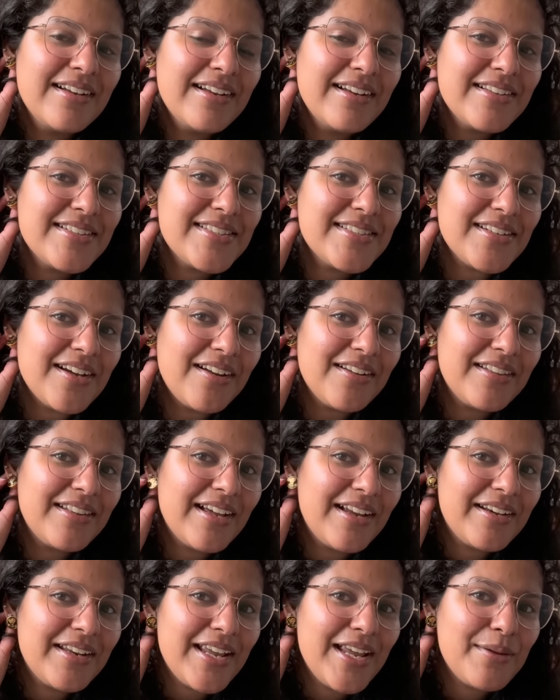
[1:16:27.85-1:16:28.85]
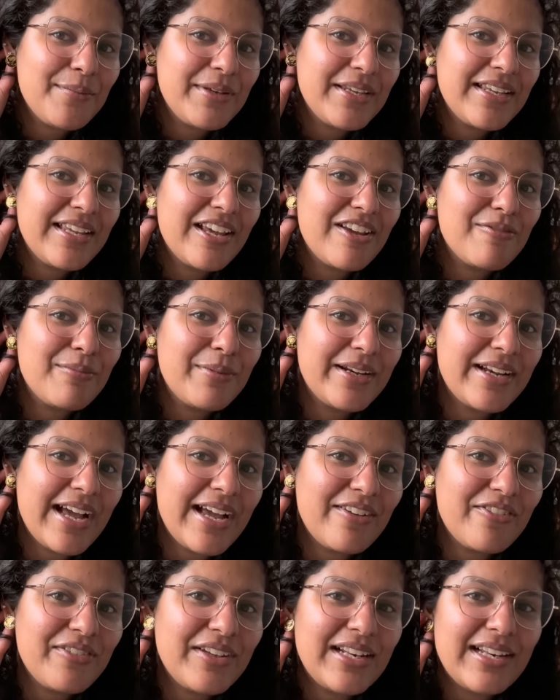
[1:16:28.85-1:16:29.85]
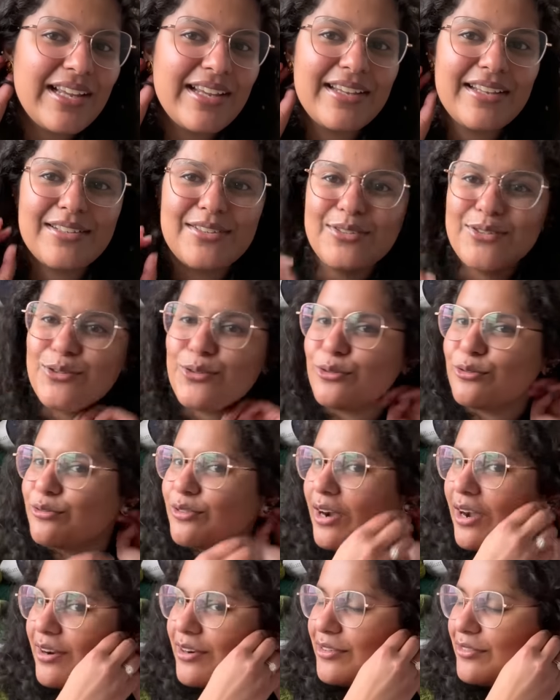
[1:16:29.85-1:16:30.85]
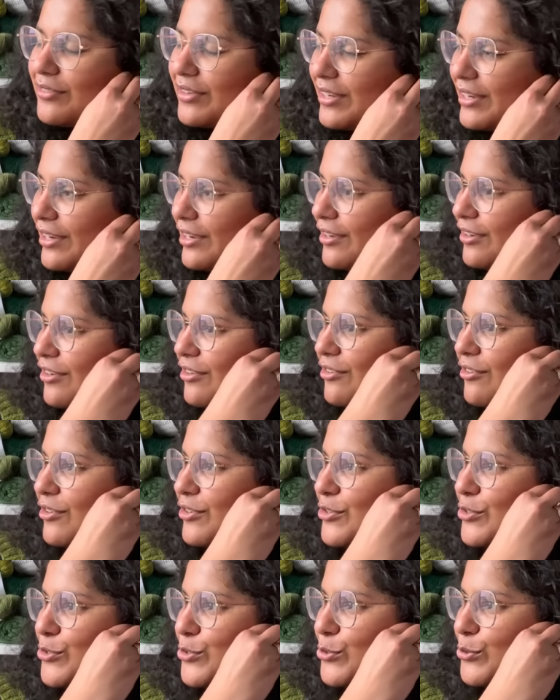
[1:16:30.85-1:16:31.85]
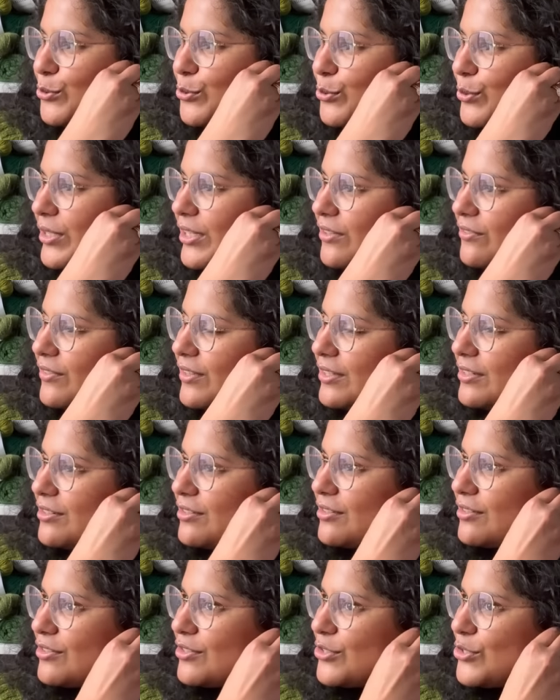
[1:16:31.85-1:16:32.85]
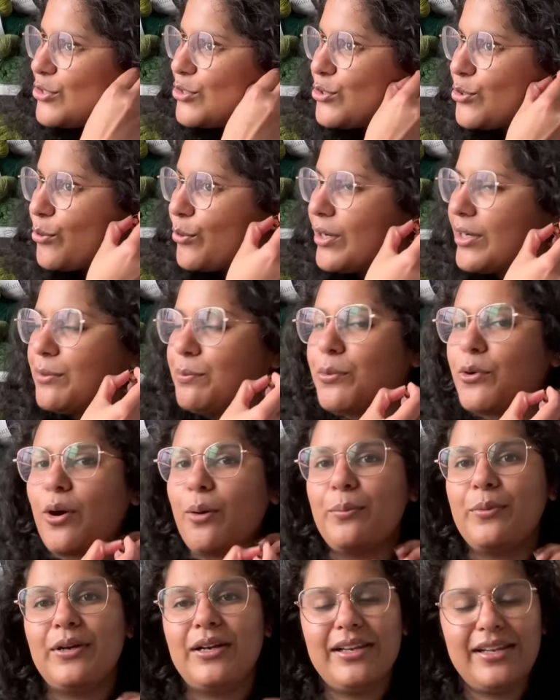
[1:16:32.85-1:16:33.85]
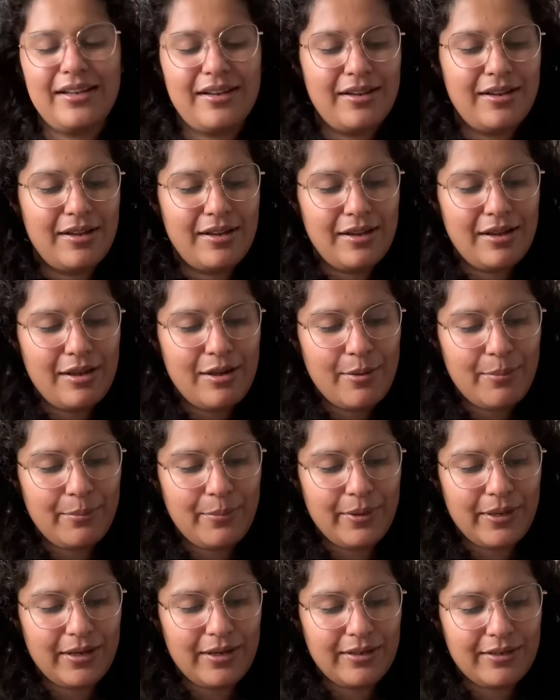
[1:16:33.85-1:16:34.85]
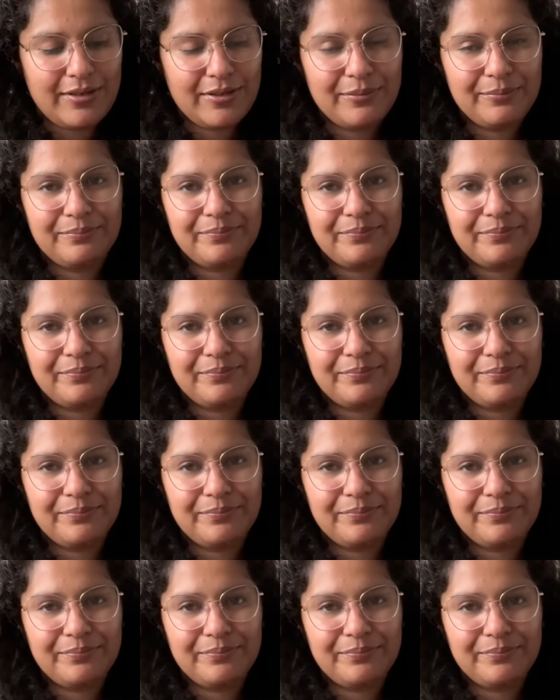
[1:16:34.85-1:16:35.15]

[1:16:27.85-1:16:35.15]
stud that Amy gave, but I feel like it's too far away to even show it properly. But